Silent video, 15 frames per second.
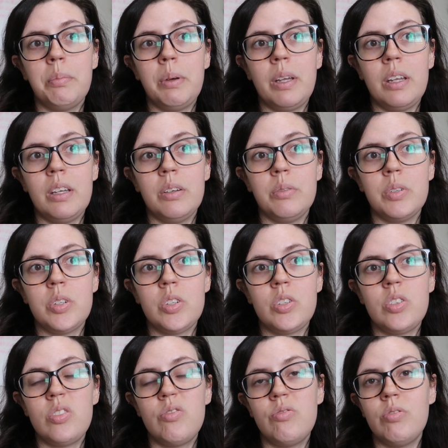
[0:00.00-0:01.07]
but it
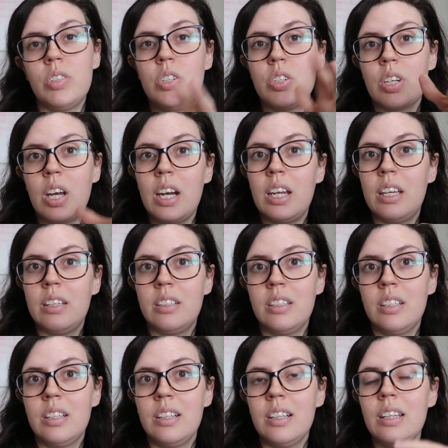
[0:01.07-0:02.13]
was just kind
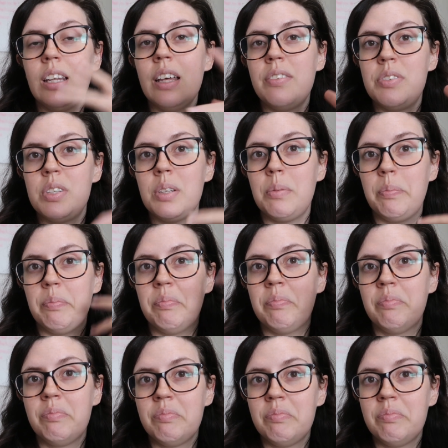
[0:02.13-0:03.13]
of left some